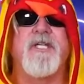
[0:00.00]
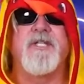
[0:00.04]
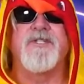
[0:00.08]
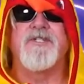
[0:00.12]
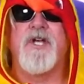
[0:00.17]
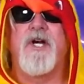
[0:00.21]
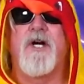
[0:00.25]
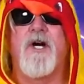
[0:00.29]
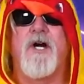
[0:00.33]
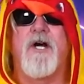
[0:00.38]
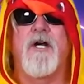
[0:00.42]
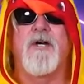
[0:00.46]
is
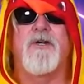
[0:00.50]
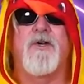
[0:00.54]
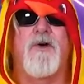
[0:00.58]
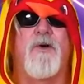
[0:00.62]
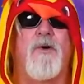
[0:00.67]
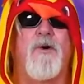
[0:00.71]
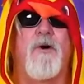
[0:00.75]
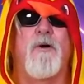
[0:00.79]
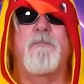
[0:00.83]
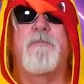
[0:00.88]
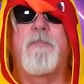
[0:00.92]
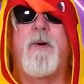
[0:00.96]
a
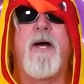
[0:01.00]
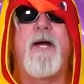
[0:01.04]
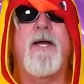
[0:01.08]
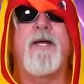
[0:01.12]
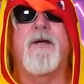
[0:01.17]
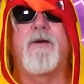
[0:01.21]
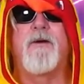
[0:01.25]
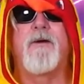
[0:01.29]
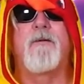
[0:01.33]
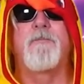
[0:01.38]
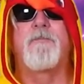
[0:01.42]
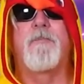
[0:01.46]
hardcore
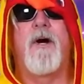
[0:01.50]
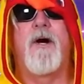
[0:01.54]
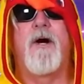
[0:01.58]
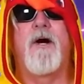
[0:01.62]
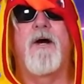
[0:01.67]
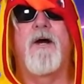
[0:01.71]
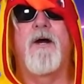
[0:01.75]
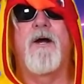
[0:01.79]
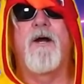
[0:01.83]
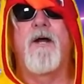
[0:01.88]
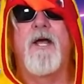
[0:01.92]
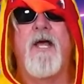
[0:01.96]
biker
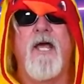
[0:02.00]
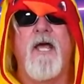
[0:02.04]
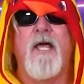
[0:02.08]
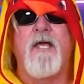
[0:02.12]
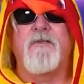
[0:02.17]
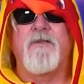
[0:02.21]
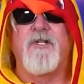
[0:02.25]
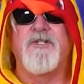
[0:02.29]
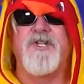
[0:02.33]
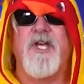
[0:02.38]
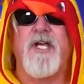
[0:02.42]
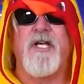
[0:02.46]
bar.
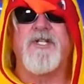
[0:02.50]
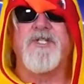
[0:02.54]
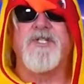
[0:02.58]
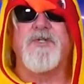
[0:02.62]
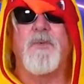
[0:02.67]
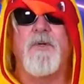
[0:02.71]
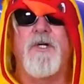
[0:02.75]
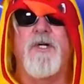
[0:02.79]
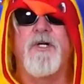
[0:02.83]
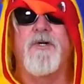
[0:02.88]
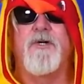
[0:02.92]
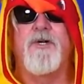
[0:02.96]
The chicks
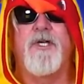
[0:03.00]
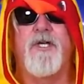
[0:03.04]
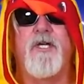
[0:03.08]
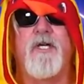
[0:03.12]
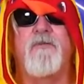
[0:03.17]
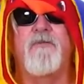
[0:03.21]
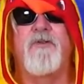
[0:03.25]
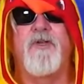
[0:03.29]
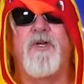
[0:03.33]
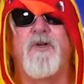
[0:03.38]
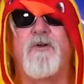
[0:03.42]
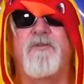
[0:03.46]
will
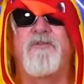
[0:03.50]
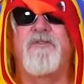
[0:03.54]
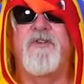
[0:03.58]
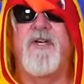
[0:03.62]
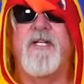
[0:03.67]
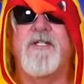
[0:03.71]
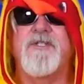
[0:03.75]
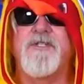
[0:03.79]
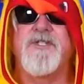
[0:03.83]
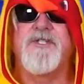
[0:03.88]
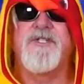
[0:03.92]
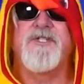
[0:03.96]
give you
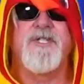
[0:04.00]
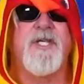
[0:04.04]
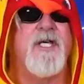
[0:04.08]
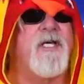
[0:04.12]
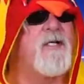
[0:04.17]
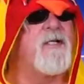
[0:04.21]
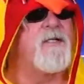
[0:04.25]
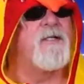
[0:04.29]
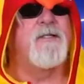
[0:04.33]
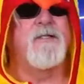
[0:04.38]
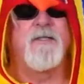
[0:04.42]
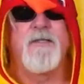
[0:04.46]
fits.
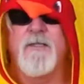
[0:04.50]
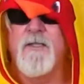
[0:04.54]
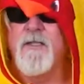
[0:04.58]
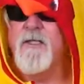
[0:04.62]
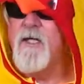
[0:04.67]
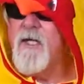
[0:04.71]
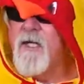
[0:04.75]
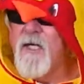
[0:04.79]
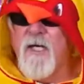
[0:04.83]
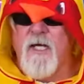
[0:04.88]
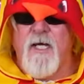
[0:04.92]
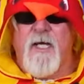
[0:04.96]

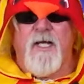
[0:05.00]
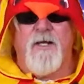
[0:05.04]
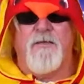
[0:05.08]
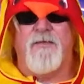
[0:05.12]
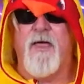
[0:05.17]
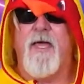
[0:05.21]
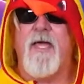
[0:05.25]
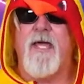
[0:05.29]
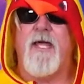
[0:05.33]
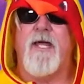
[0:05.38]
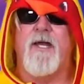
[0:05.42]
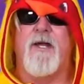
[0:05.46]

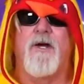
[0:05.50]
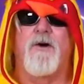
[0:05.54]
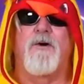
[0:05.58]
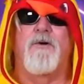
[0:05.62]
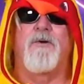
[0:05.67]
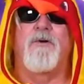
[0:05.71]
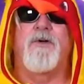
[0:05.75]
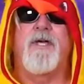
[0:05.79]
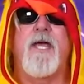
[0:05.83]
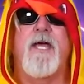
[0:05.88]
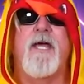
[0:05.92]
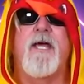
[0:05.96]
They
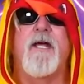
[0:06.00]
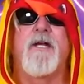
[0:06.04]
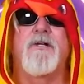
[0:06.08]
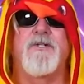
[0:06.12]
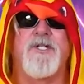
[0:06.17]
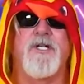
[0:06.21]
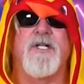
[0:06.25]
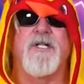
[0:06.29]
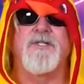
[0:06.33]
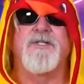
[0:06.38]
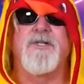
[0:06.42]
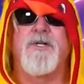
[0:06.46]
don't care
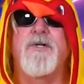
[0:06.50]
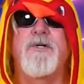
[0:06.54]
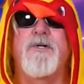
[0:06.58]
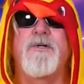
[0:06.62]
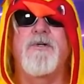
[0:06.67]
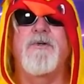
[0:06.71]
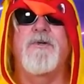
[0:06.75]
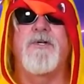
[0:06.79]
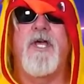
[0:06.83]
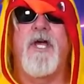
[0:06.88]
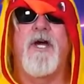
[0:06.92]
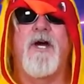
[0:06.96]
just
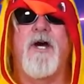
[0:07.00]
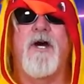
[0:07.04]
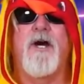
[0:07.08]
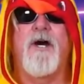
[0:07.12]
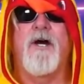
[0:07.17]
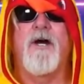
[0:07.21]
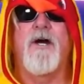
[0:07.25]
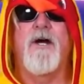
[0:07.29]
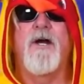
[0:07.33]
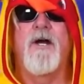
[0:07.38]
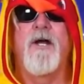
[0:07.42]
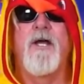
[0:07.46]
who you
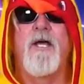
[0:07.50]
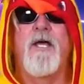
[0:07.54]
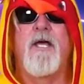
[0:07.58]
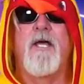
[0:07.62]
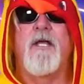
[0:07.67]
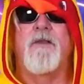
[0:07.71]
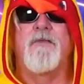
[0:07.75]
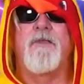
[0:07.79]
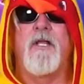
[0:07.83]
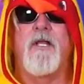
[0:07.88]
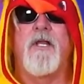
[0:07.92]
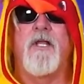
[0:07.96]
are.
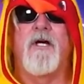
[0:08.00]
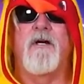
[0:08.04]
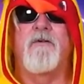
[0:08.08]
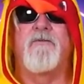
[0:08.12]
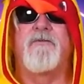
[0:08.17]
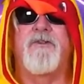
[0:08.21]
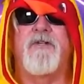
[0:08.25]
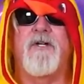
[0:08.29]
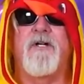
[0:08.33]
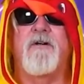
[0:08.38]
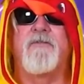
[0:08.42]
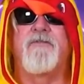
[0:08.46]
They
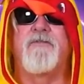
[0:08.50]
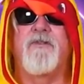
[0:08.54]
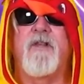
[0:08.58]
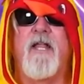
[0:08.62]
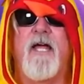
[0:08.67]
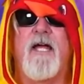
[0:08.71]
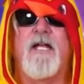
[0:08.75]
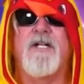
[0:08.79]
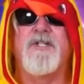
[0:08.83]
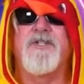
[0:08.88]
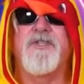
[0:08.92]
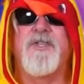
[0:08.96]
love to
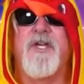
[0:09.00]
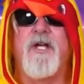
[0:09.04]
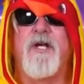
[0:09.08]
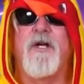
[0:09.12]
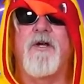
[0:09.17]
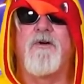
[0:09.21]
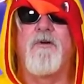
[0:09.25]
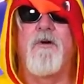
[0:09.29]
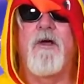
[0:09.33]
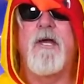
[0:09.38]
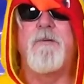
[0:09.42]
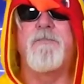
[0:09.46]
flash
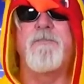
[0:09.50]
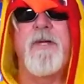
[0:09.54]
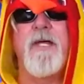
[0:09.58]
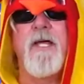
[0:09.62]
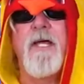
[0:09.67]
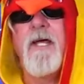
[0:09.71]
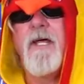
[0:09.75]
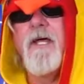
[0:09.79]
their great big